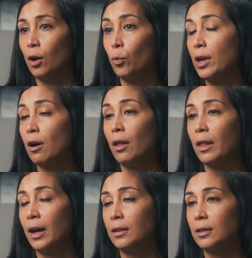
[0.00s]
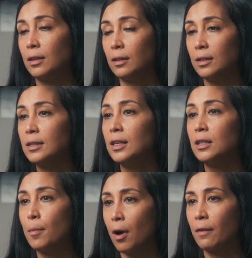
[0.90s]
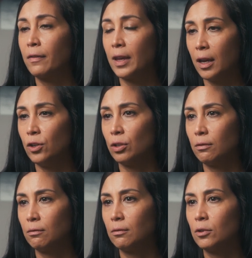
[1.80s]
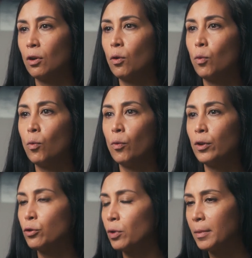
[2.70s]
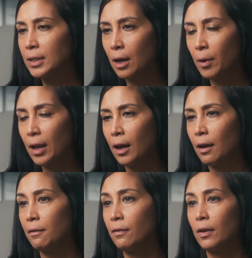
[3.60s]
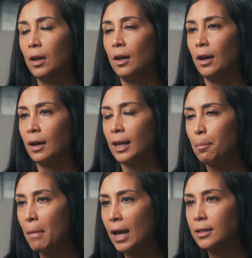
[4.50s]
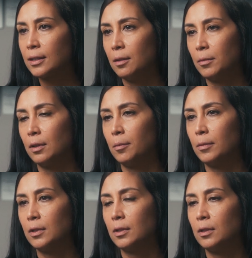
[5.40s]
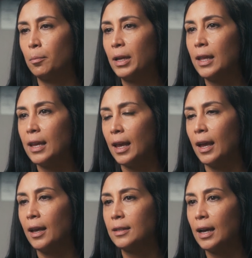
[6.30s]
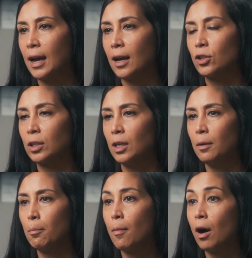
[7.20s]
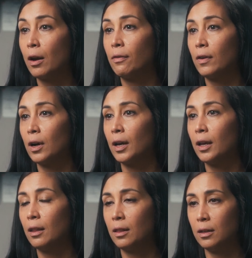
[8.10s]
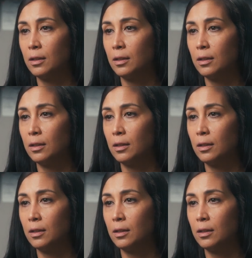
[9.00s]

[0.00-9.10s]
We call that disease modification. So the treatments that we have can mask symptoms, but they can't actually modify the